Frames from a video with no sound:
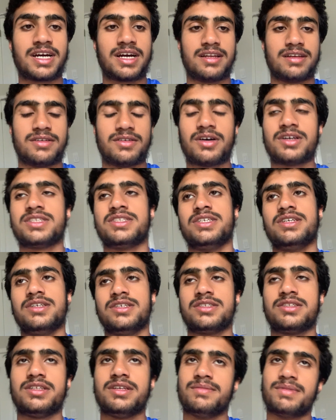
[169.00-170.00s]
not
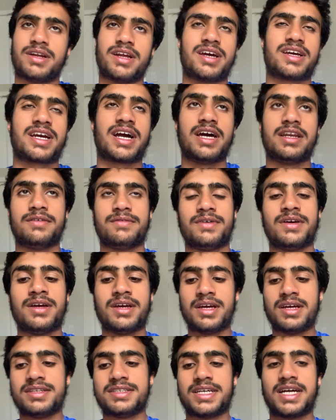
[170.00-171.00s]
seriously, but I kind of
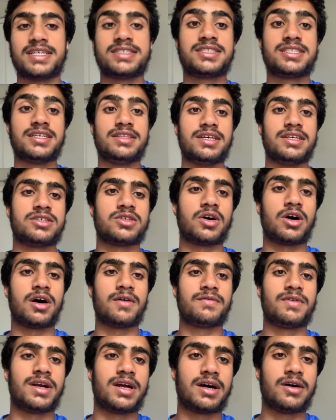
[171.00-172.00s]
tested this
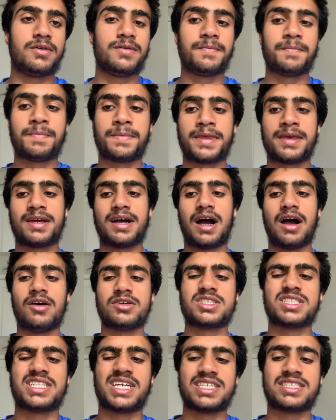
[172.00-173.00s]
offer out. I
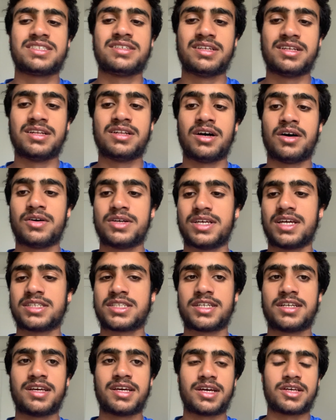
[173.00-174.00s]
also tested it out
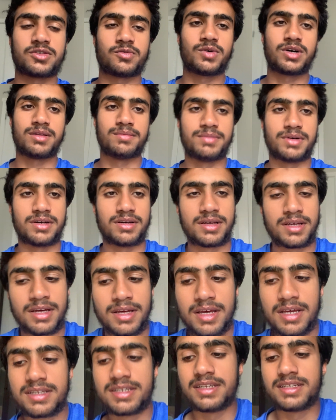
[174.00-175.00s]
yesterday as well, but
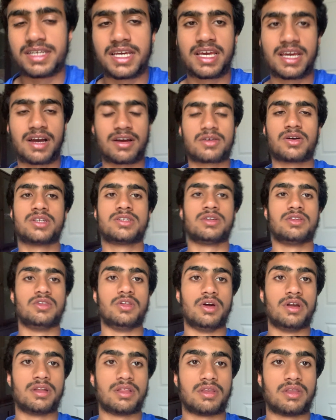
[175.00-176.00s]
today I got to
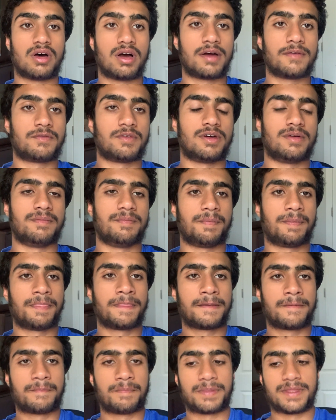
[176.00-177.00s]
learn a lot from
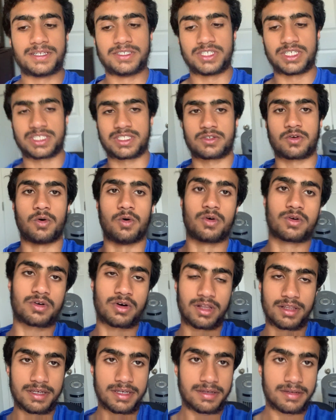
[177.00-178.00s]
just cold
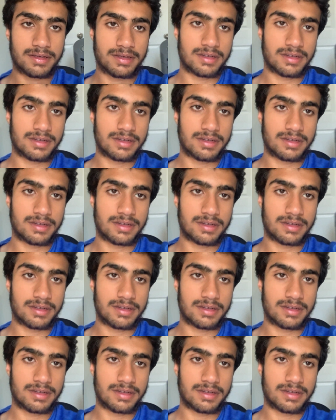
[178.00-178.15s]
calling,